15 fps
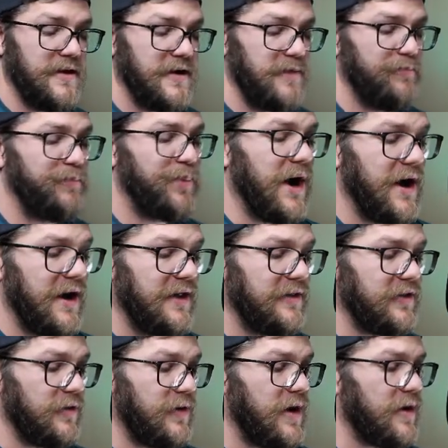Our
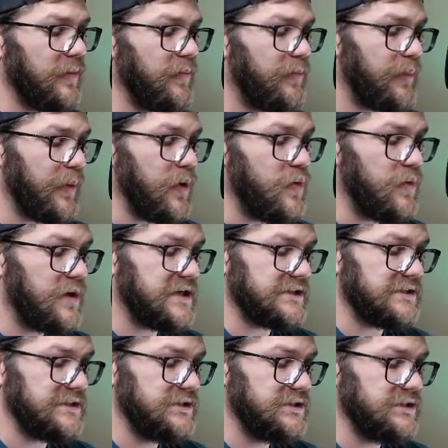bonds are
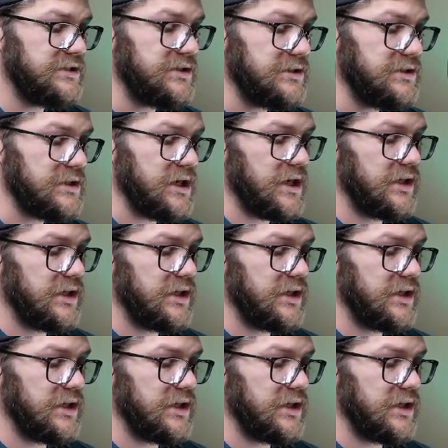unbroken.